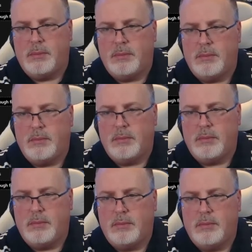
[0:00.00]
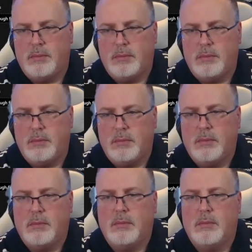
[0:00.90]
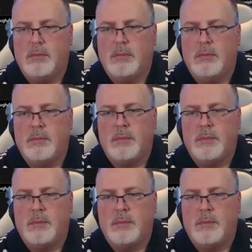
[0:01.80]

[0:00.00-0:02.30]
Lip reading: No one is speaking in this clip.